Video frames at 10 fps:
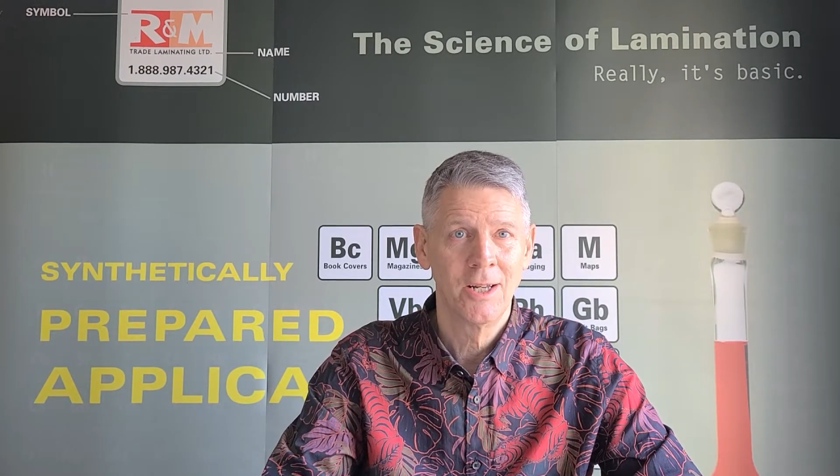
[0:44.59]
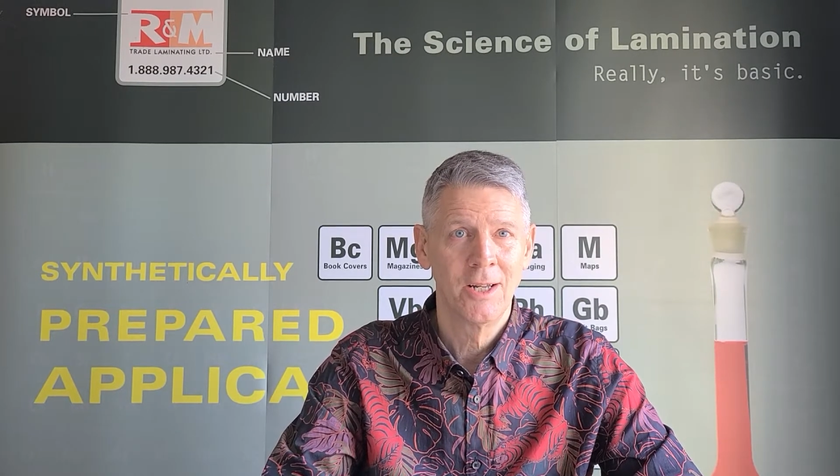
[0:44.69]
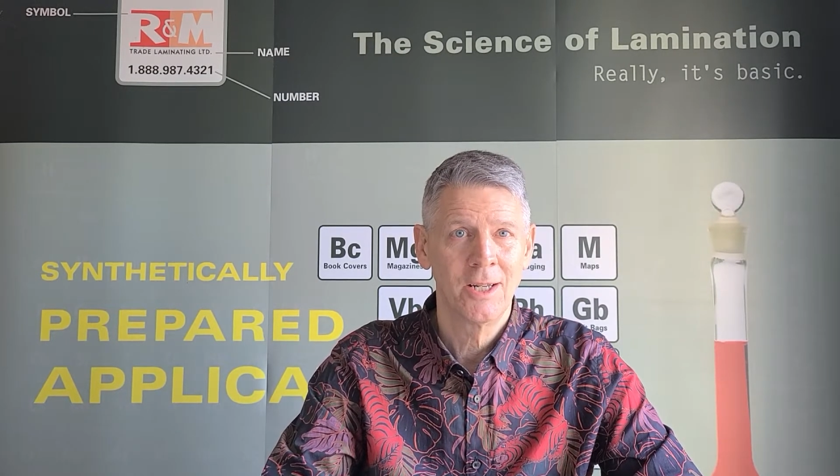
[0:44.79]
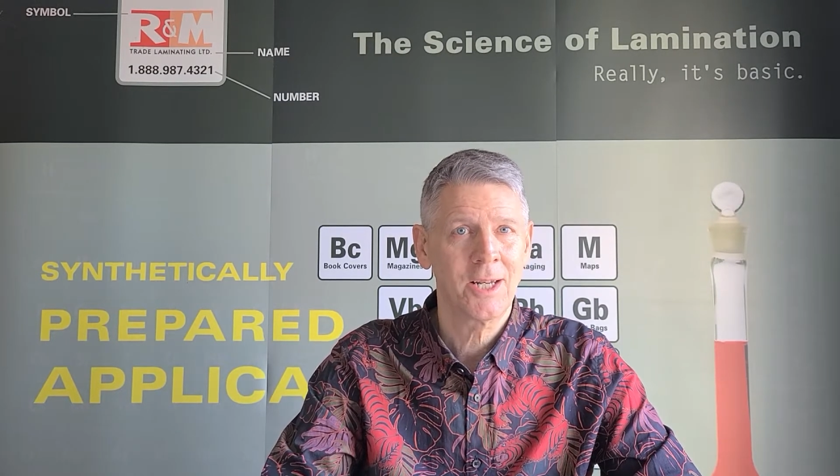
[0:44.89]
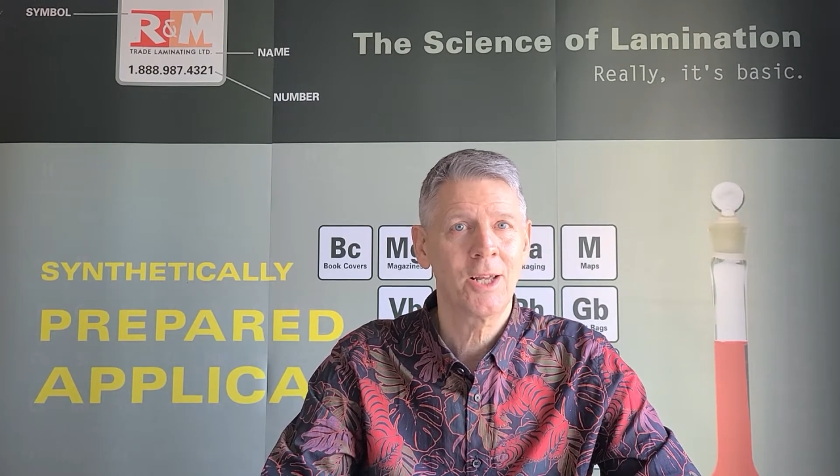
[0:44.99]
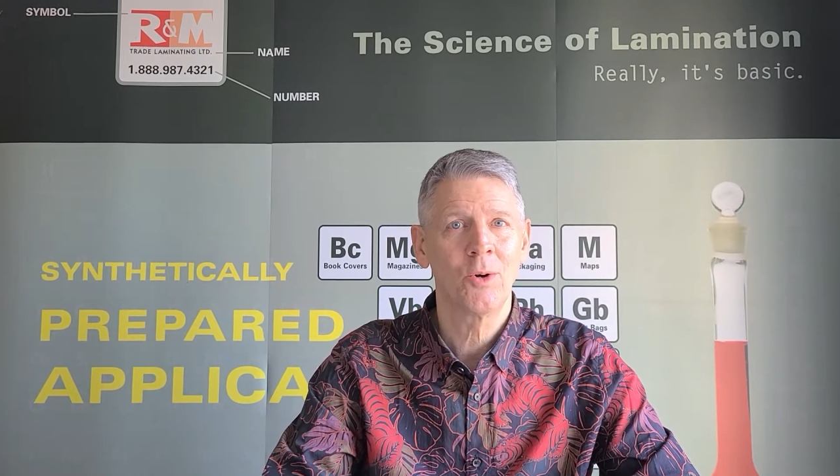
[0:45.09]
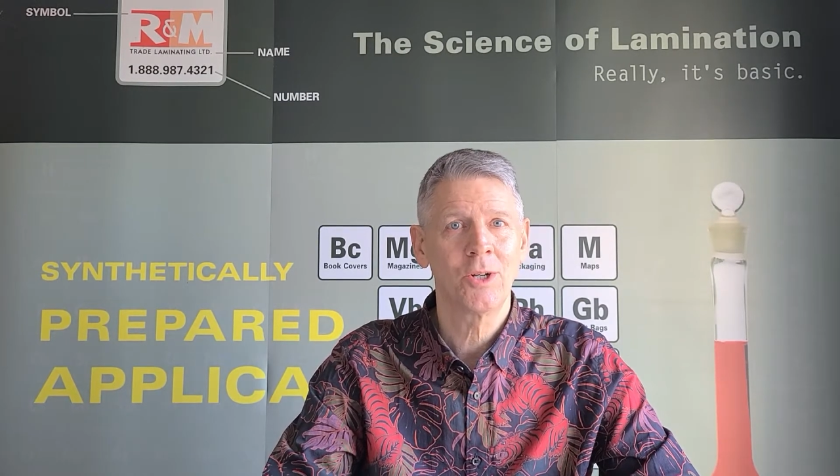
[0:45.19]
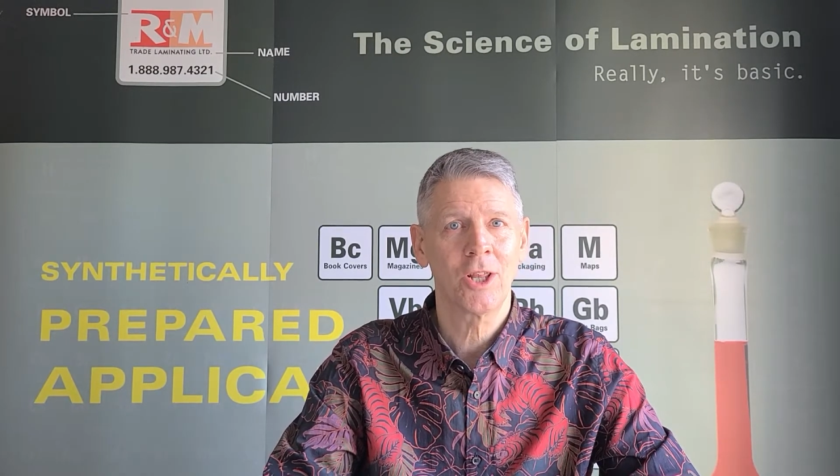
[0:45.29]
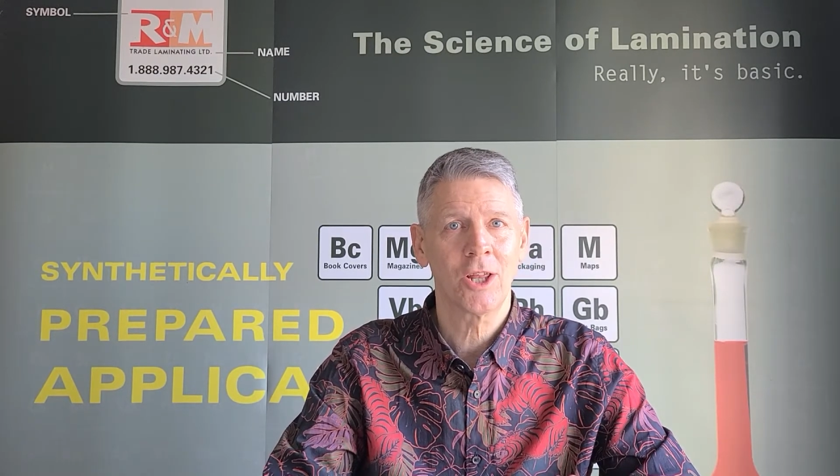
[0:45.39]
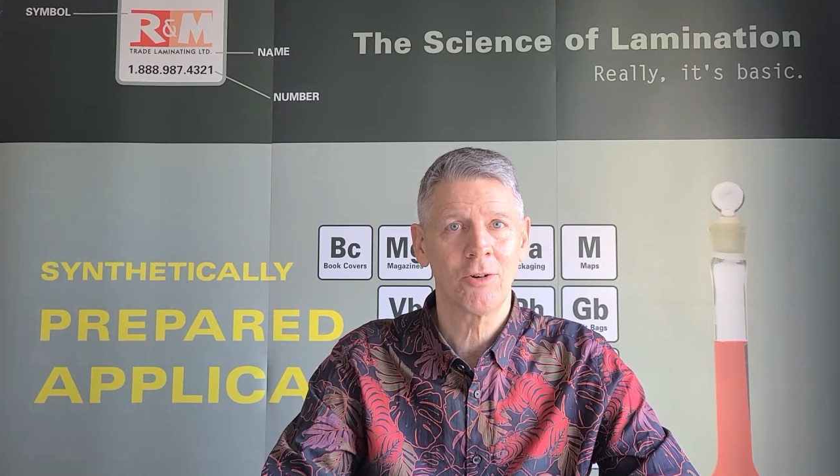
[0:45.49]
It's like going
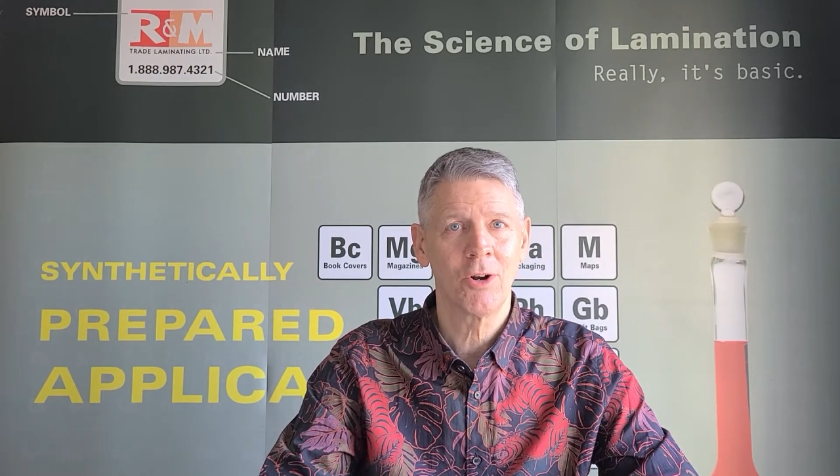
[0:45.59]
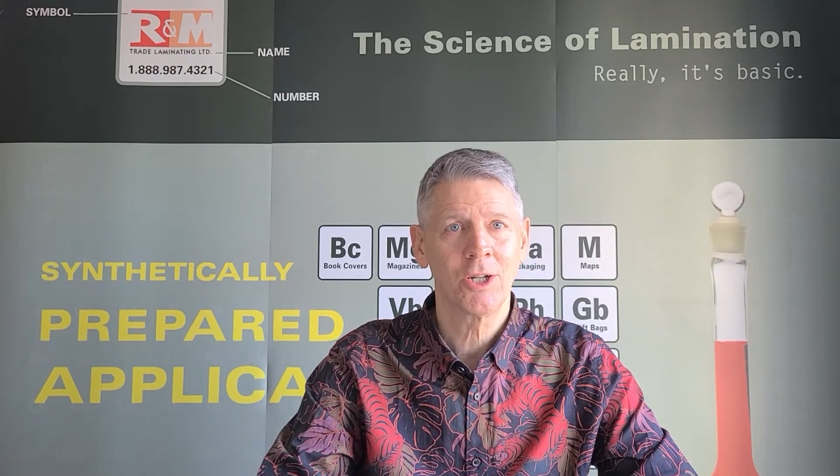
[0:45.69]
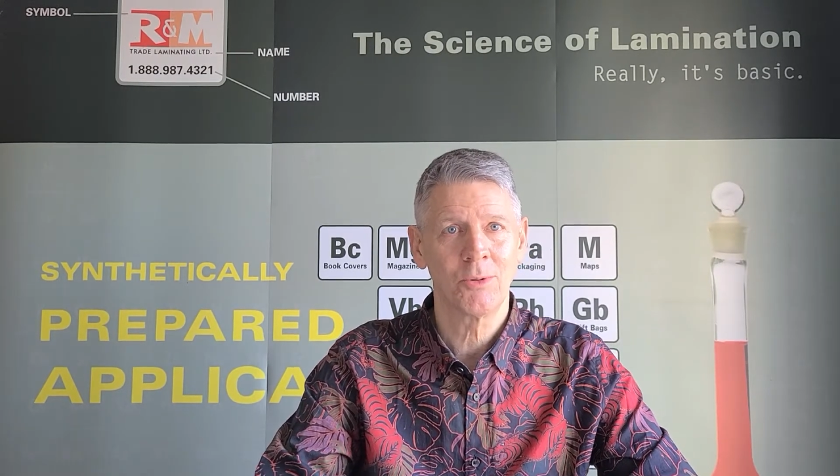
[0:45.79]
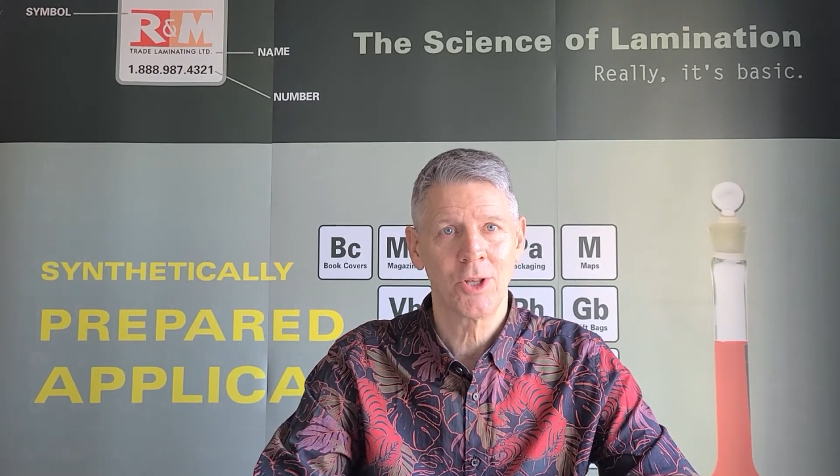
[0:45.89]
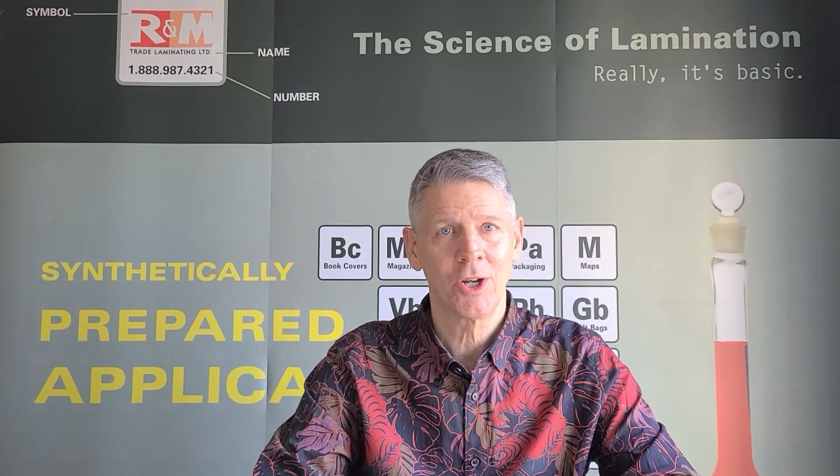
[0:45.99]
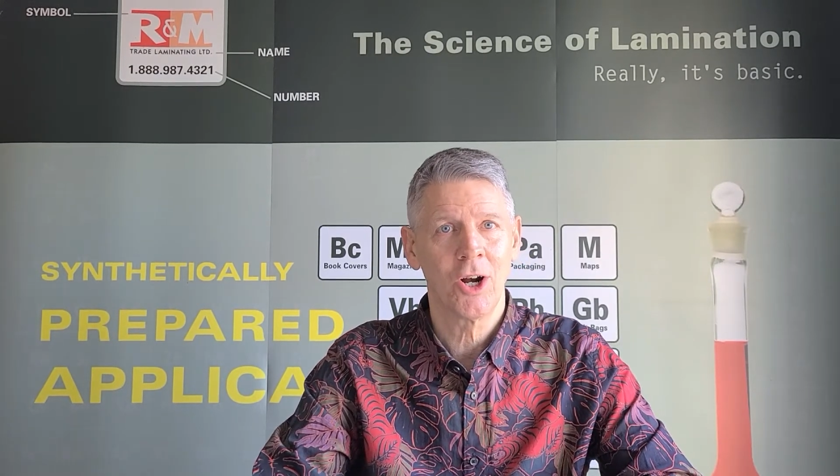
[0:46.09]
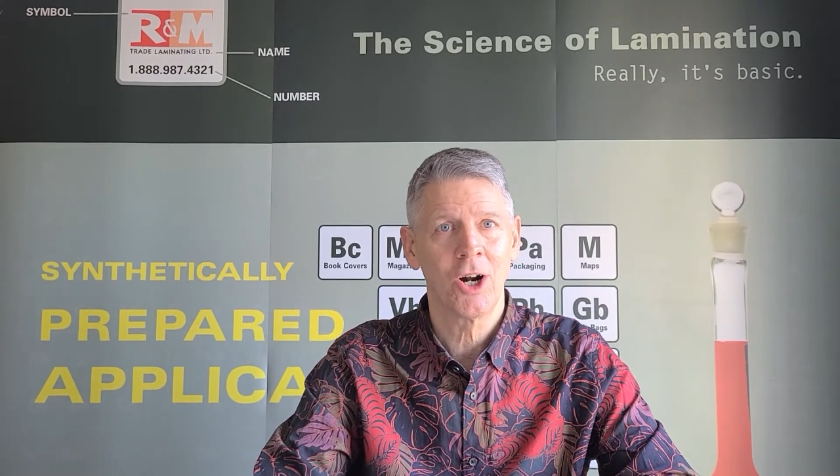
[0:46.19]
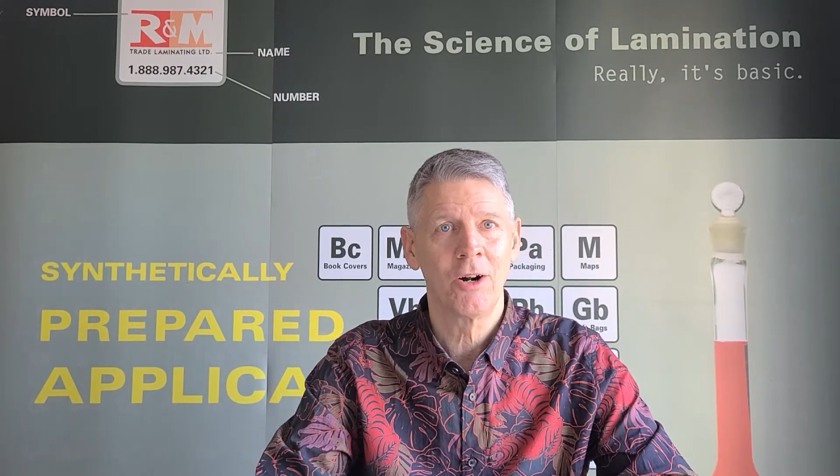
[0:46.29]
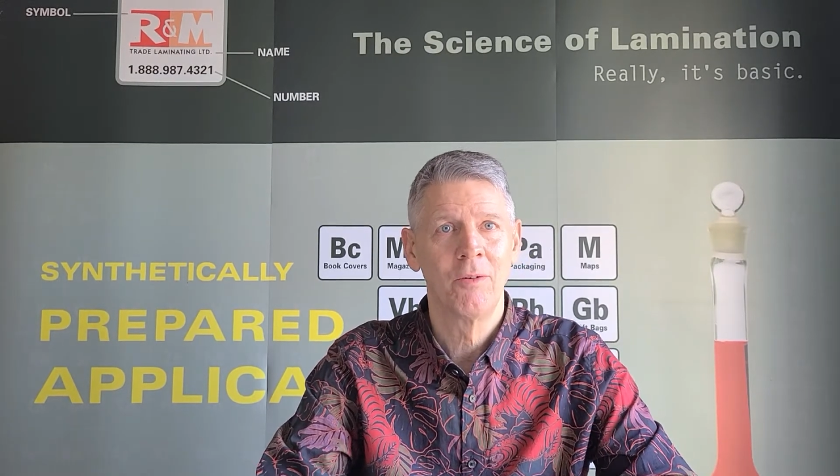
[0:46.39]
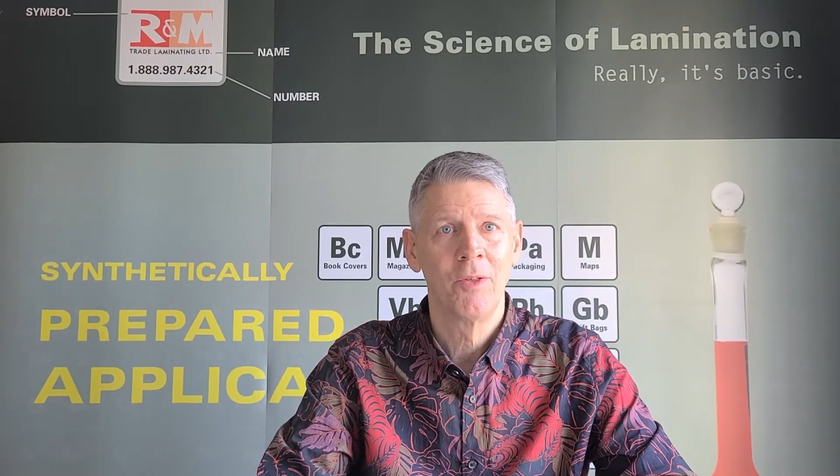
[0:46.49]
to the garage with your car.